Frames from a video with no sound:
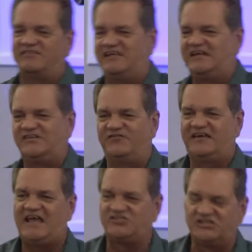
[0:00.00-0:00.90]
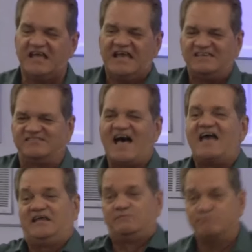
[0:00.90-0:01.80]
and my sanctification is
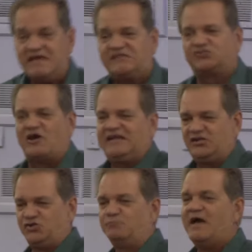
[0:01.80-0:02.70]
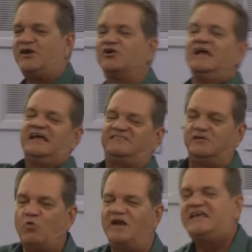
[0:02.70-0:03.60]
not in me trying to do better, it's
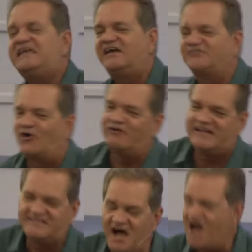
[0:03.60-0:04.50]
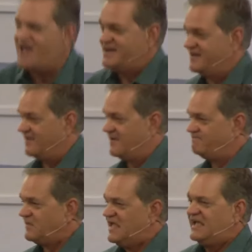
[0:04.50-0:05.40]
in what he has already done.
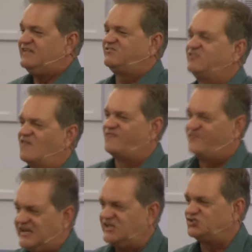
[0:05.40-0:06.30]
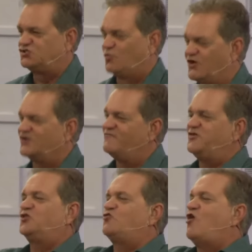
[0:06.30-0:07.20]
It's the finished work of
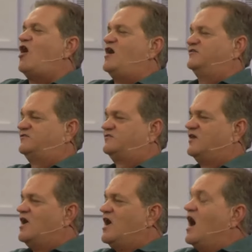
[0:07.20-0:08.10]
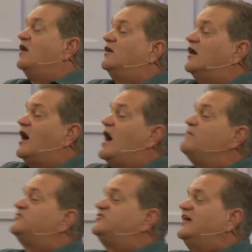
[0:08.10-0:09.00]
the cross.
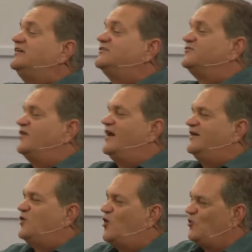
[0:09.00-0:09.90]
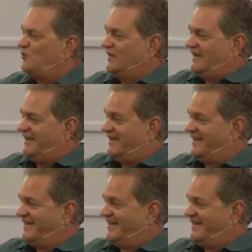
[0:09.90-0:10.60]
I'm sanctified holy